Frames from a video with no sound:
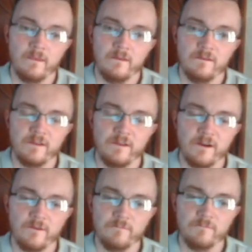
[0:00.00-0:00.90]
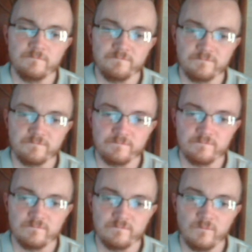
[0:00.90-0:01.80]
Now,
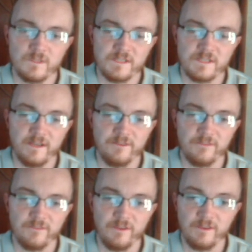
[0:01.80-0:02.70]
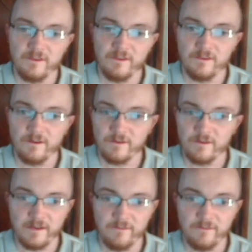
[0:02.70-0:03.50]
once again, you're thinking, okay,